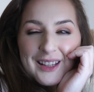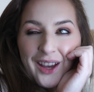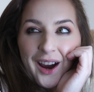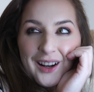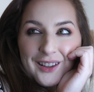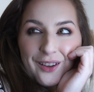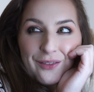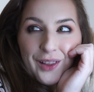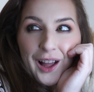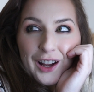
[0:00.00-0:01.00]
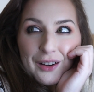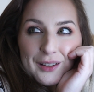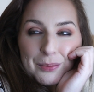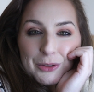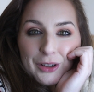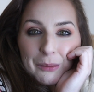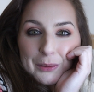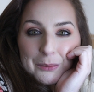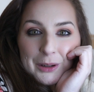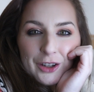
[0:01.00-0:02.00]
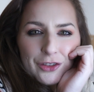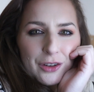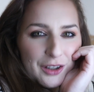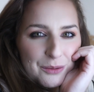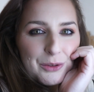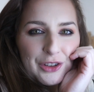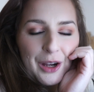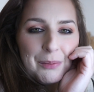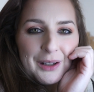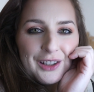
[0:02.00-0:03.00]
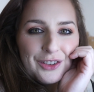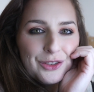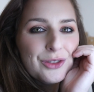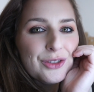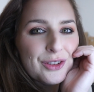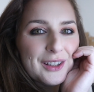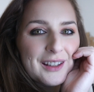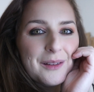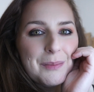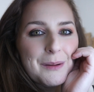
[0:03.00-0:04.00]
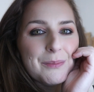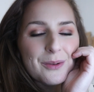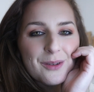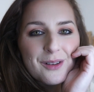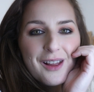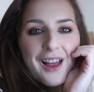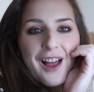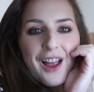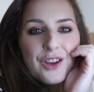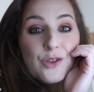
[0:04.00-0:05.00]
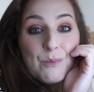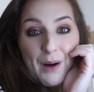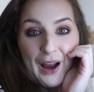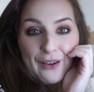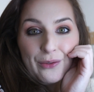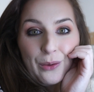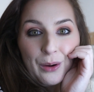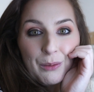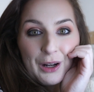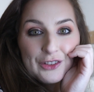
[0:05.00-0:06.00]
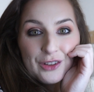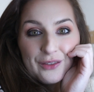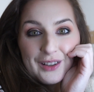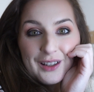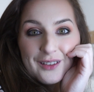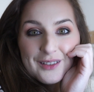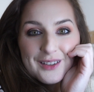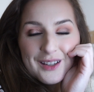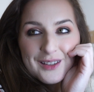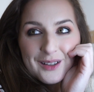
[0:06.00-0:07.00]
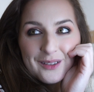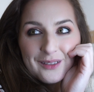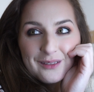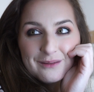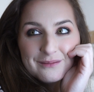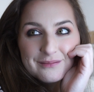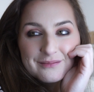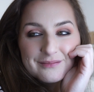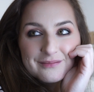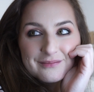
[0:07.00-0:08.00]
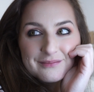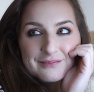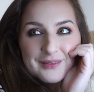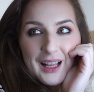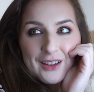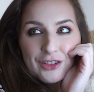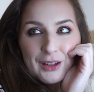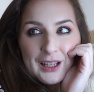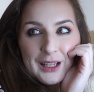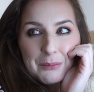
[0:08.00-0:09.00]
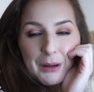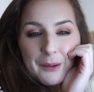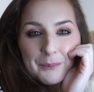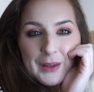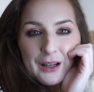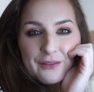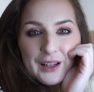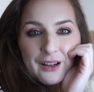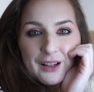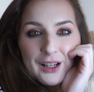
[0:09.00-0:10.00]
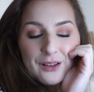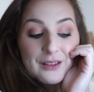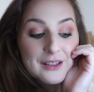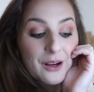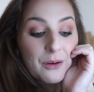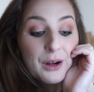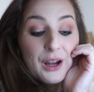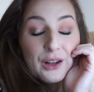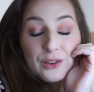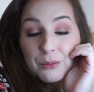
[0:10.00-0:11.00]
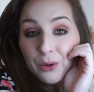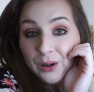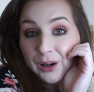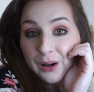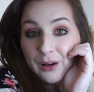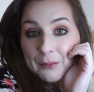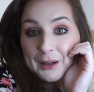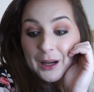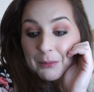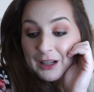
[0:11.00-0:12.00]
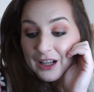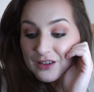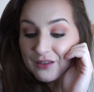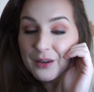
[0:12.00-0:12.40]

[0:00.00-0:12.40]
It's hard to vlog Christmas shopping because you're Christmas shopping and usually the people you buy for watch your videos. So that's tricky, but I'll figure it out. So tomorrow I'll be coming at you